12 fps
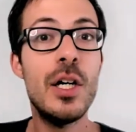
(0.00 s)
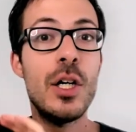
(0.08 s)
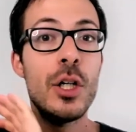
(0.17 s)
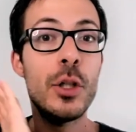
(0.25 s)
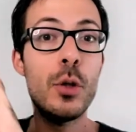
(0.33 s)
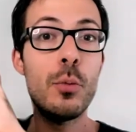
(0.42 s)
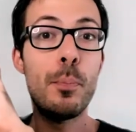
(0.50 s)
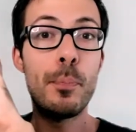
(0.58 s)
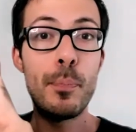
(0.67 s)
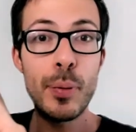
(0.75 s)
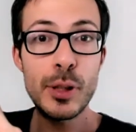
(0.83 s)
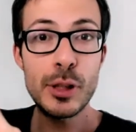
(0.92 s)
You
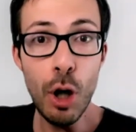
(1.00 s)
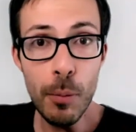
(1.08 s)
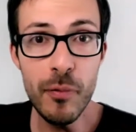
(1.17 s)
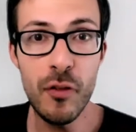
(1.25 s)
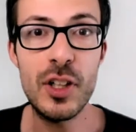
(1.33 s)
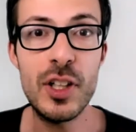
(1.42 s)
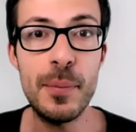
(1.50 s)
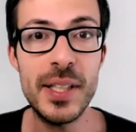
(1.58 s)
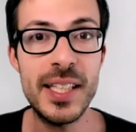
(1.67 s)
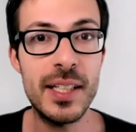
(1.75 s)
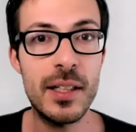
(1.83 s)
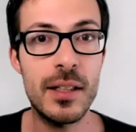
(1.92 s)
probe for
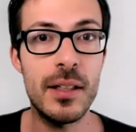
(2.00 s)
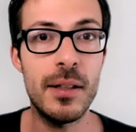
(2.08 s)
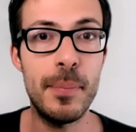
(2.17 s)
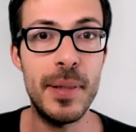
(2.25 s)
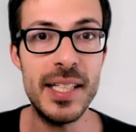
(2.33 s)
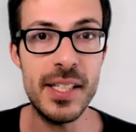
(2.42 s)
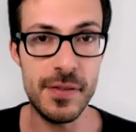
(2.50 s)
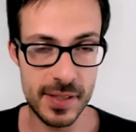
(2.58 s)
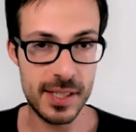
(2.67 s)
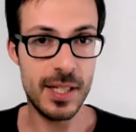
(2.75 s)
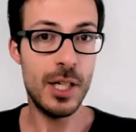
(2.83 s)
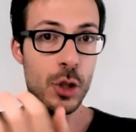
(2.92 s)
limiting beliefs,
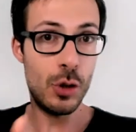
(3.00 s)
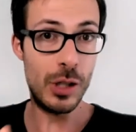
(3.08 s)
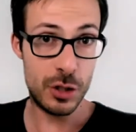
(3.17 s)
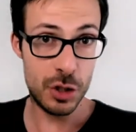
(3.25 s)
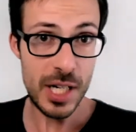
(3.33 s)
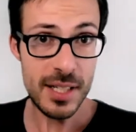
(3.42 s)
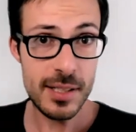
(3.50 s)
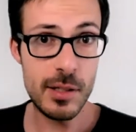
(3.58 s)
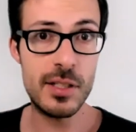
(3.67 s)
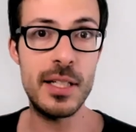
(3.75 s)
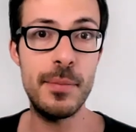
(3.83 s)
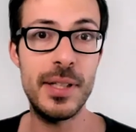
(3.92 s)
you address those
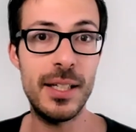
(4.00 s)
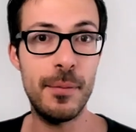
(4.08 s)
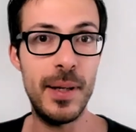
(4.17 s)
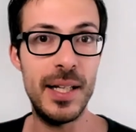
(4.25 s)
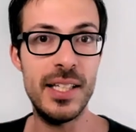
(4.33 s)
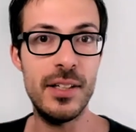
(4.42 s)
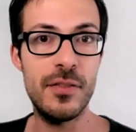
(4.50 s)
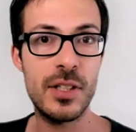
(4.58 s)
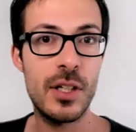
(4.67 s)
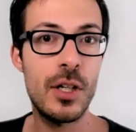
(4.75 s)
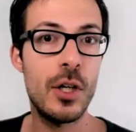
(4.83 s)
limiting beliefs,